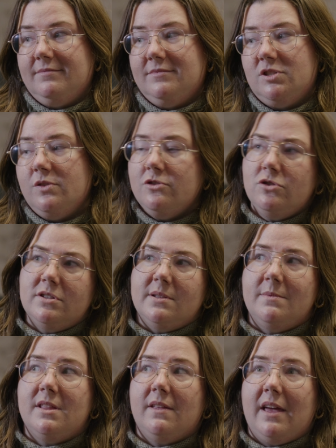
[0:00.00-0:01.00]
So those are
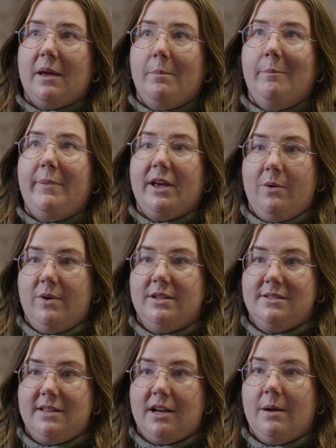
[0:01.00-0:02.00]
some of the like big
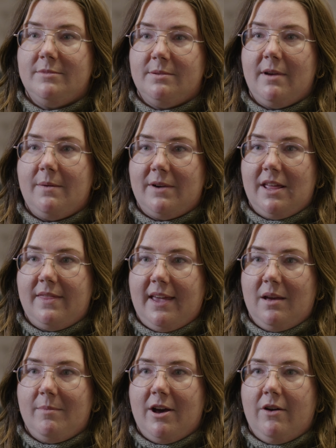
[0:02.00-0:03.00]
ones that come to mind when I
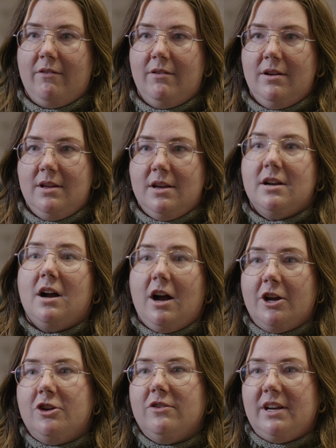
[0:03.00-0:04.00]
think about
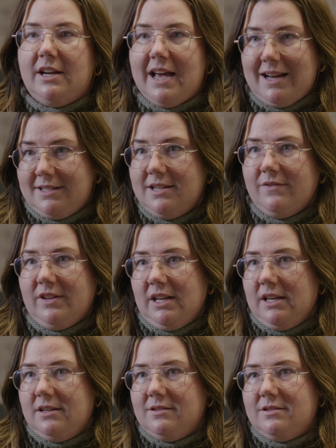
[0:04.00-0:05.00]
concrete
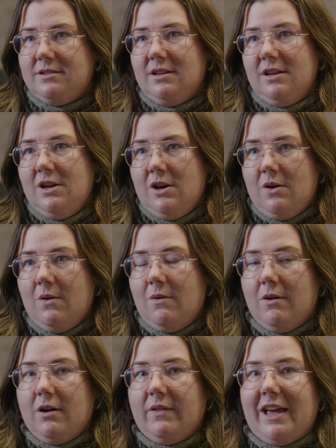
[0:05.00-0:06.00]
activities mm-hmm.
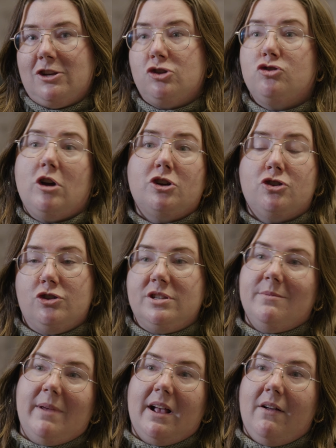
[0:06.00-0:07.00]
or like structures
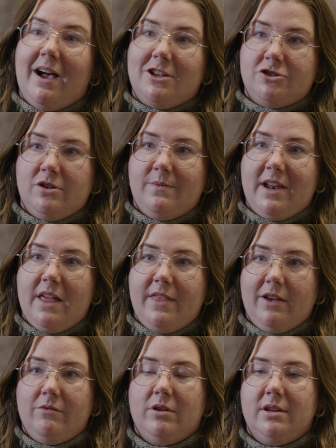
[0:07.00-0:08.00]
in my classroom that I
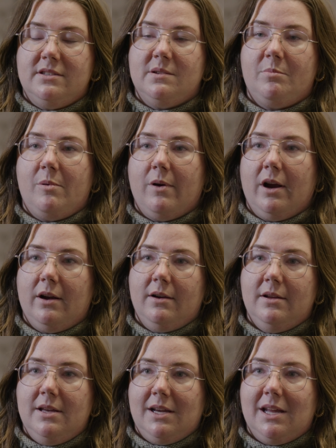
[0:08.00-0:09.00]
think really support
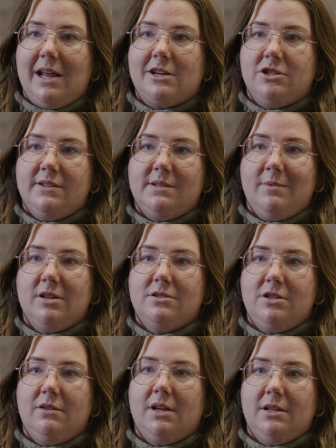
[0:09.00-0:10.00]
connections among
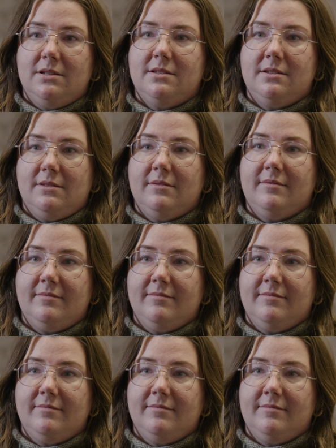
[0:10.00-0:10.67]
students. Yeah.